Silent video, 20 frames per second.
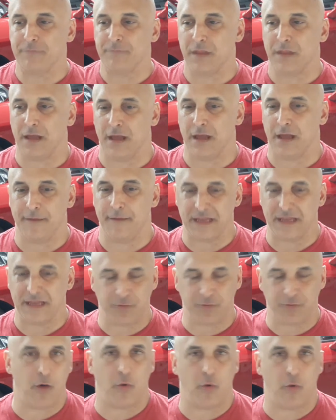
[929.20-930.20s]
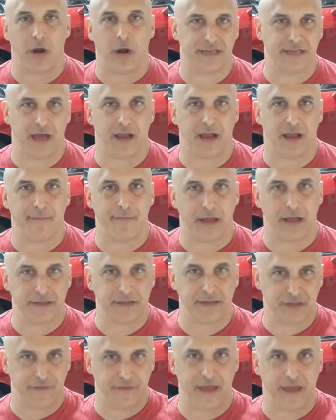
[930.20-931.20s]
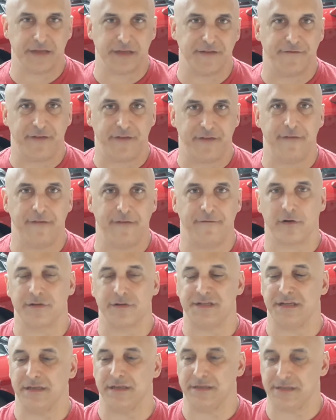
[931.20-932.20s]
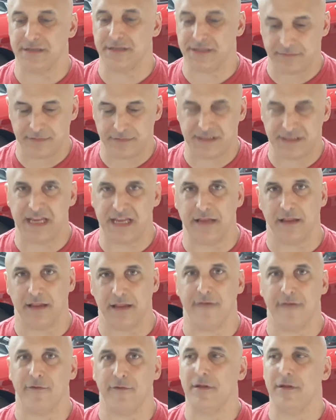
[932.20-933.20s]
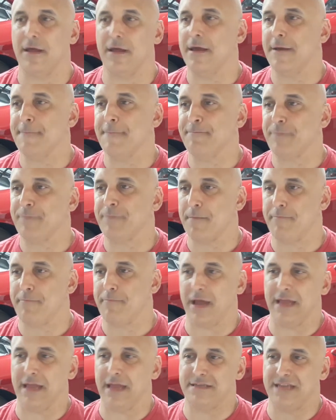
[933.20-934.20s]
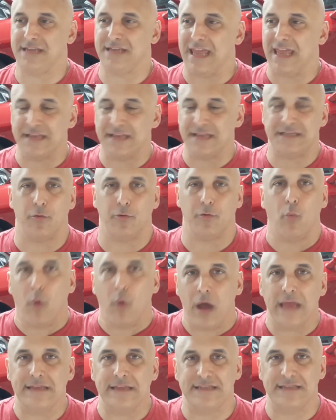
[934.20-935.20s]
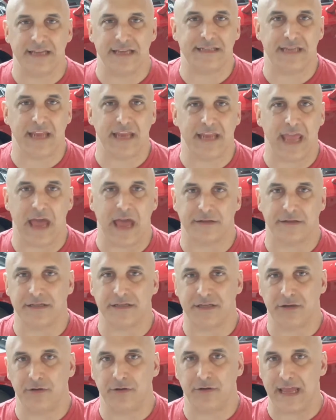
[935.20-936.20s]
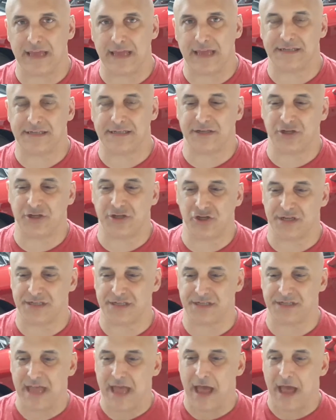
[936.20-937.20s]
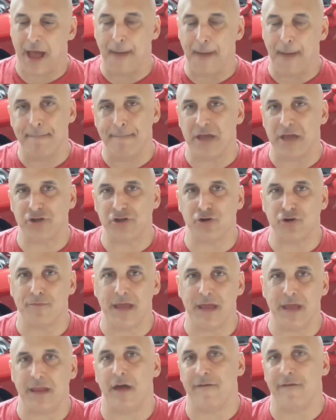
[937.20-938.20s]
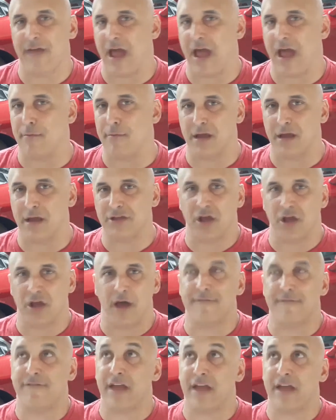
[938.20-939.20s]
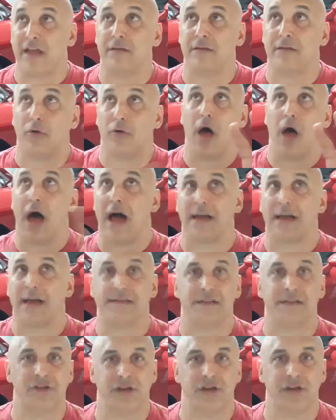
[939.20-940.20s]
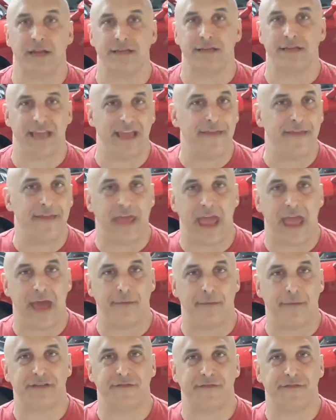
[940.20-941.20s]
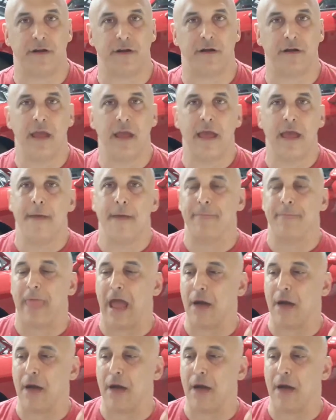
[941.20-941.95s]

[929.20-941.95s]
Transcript: that's why I wanted to talk about 2,000 feet versus sea level. But to get into what density altitude is just a measurement of how much available oxygen is in the atmosphere,